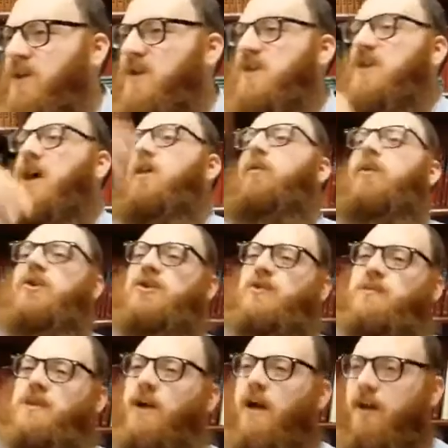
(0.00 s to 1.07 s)
the sun
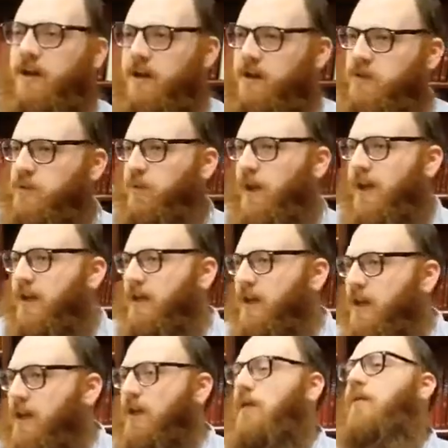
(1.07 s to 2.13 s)
worships God in its way,
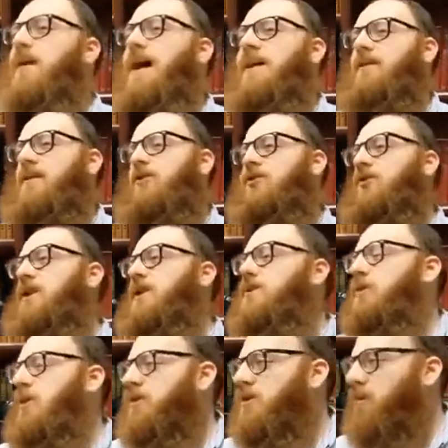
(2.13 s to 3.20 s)
right? The
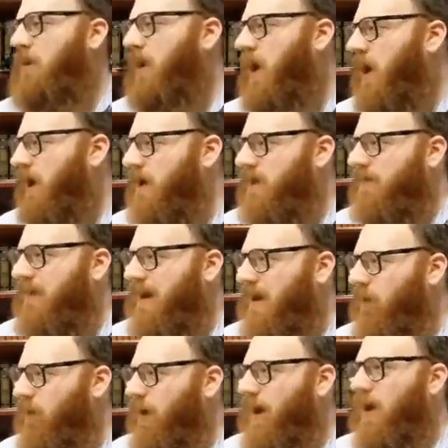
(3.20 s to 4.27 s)
trees worship God in
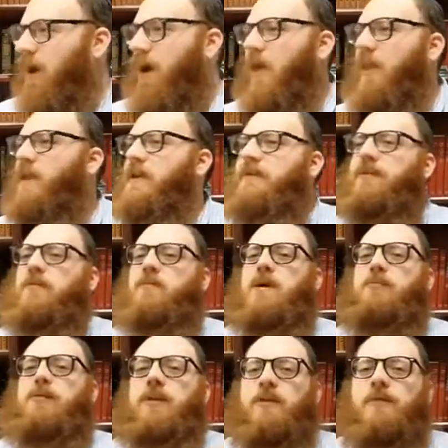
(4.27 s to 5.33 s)
their way. All the different
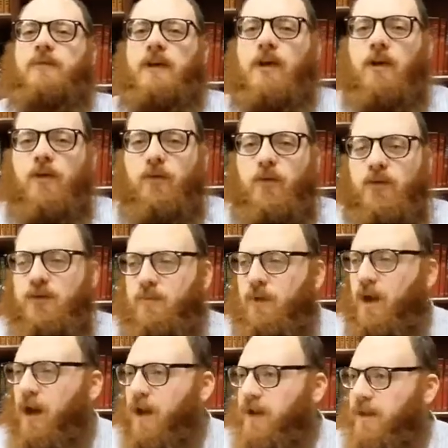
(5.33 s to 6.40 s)
people of the earth worship
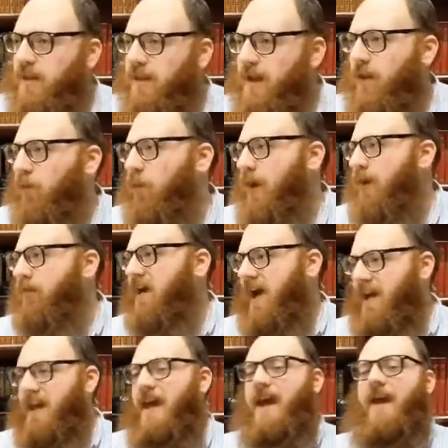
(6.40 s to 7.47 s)
God in their way,
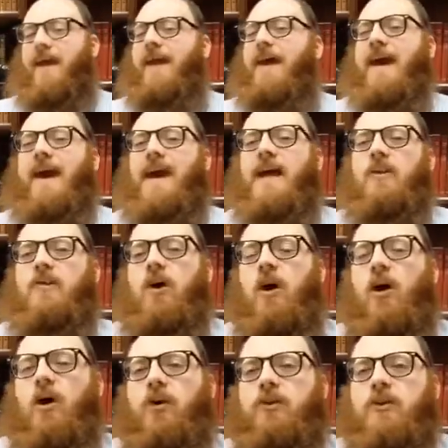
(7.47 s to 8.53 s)
right? And
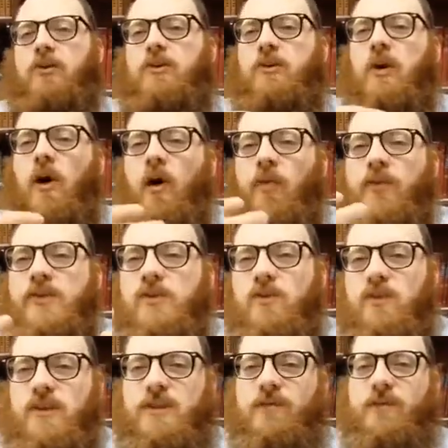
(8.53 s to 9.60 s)
all the
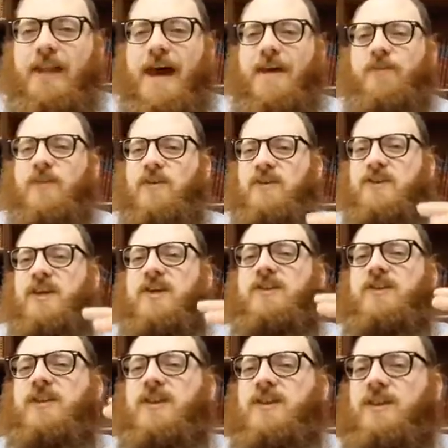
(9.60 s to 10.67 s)
source of life and the
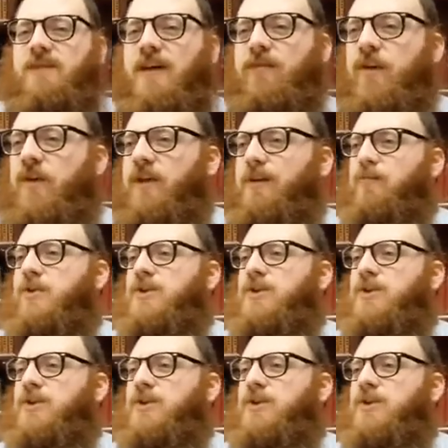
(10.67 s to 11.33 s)
sustenance of everything.